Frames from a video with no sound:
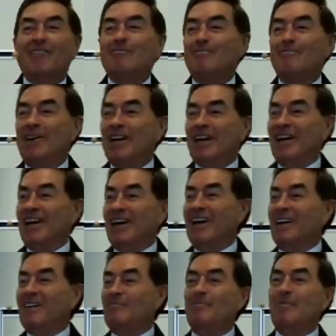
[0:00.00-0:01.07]
uh,
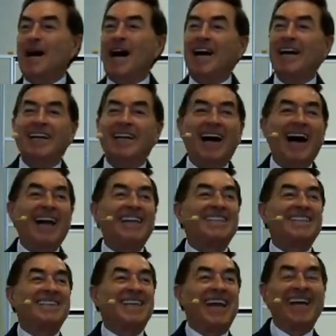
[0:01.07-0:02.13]
by
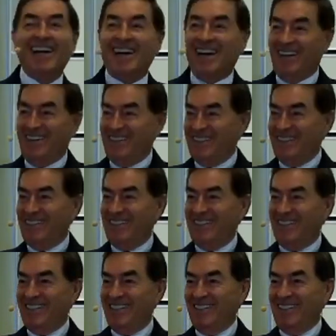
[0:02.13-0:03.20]
Isaiah
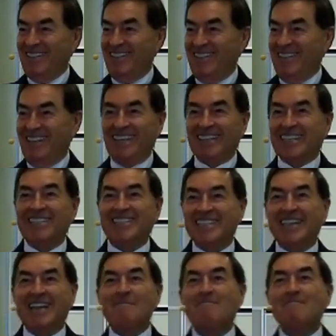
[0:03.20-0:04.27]
it's an
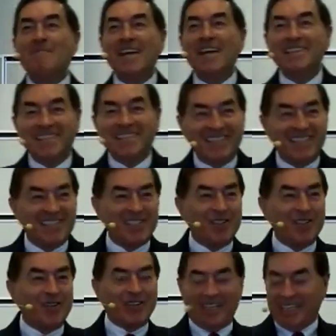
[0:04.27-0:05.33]
amazing story.
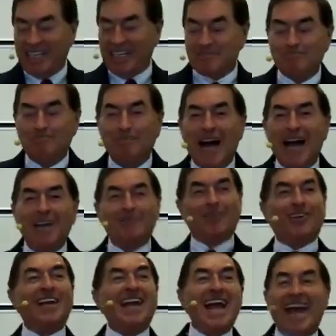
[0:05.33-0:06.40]
This Bible
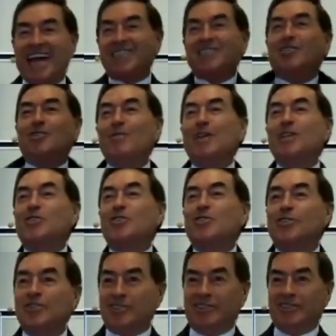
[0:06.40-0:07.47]
has to be true
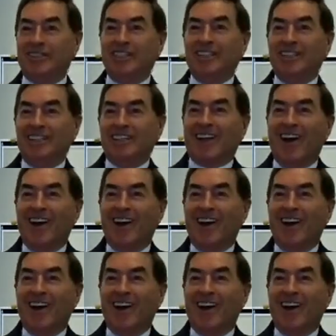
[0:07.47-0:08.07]
because